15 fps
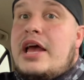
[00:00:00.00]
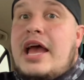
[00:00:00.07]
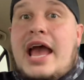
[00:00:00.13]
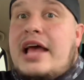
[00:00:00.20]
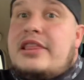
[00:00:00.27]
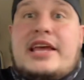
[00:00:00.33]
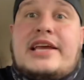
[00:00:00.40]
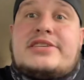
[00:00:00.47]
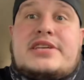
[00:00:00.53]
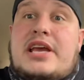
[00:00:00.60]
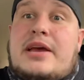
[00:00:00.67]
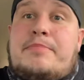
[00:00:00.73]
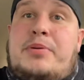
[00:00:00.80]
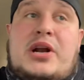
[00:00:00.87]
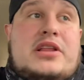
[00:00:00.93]
at least
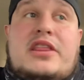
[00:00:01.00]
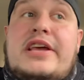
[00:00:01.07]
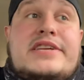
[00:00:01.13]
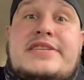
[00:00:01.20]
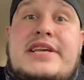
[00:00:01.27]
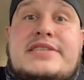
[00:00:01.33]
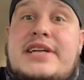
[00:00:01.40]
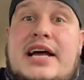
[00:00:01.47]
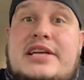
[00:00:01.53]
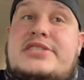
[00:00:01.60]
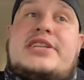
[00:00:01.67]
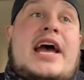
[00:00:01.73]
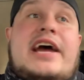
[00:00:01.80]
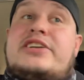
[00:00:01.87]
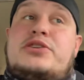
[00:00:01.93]
he's not a
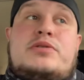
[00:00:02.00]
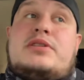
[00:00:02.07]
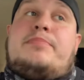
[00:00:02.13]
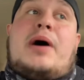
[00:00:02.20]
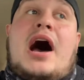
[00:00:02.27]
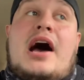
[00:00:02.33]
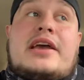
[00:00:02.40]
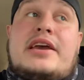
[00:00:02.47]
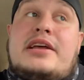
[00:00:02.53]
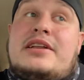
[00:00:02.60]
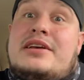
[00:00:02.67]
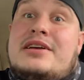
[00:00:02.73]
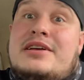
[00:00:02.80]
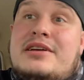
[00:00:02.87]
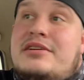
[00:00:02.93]
statue in the pocket.
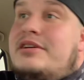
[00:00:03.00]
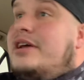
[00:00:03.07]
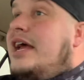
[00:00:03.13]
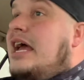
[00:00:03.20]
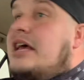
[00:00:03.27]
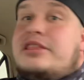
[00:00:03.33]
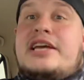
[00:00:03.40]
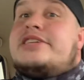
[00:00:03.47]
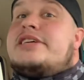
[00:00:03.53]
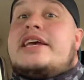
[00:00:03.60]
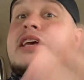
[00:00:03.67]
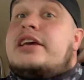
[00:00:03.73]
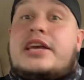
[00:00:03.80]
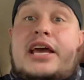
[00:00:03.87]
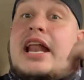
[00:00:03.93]
At least he
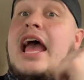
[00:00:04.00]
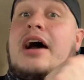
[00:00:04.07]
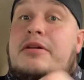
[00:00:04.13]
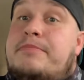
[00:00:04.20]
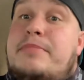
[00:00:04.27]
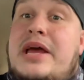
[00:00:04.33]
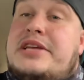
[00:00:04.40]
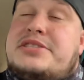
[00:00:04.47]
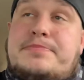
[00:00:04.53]
can get out and make some